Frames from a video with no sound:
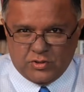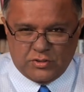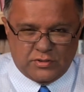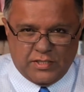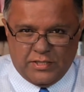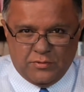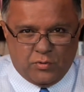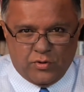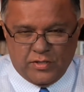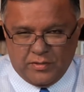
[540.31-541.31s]
Shouldn't take you
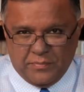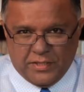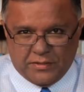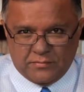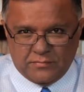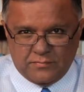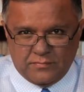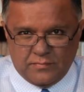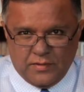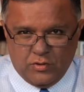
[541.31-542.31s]
more than a minute.
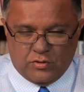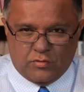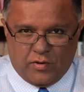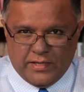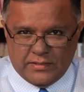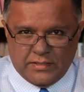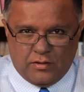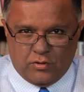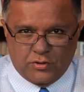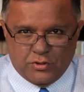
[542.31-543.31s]
You can write it
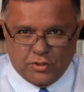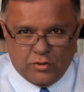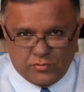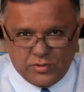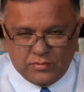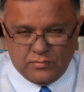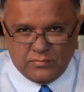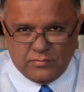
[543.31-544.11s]
down on your notes.